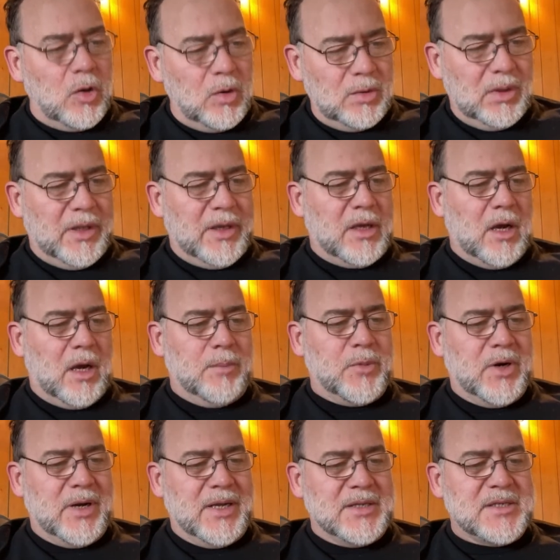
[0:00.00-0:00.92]
only
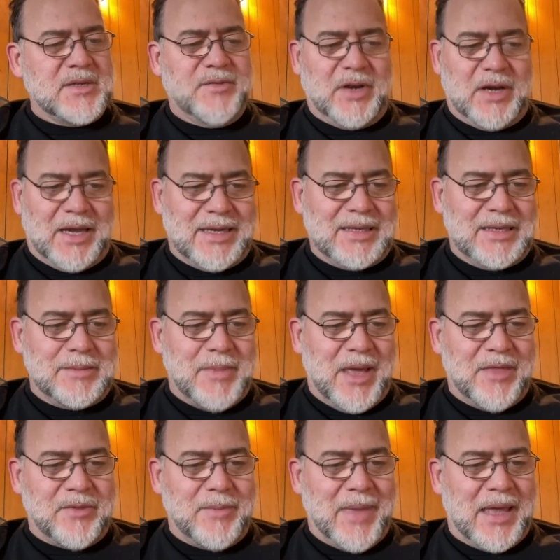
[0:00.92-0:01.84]
comprehensive and highly
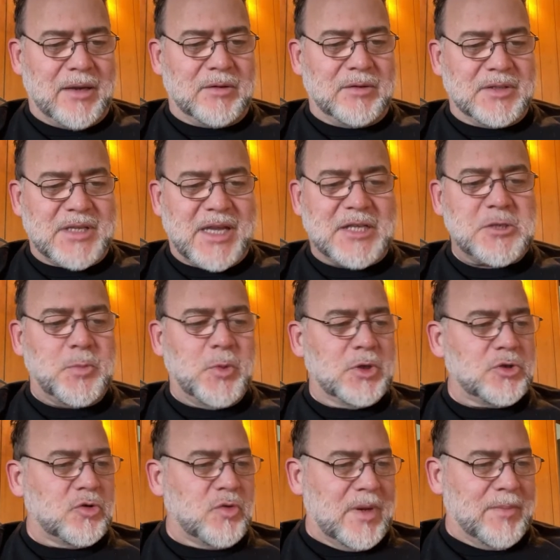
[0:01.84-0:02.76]
mathematical
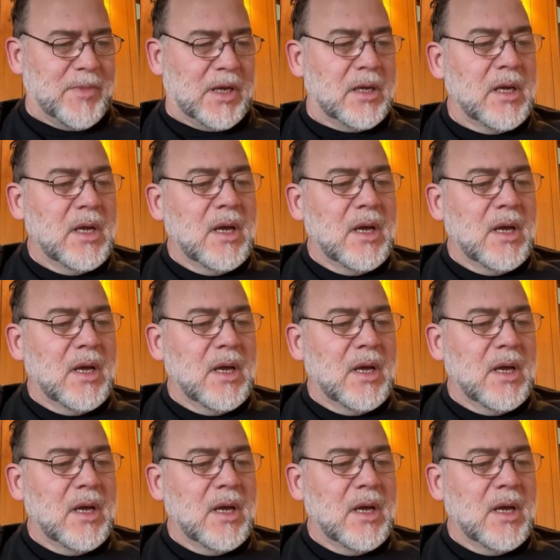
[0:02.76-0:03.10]
textbook treatment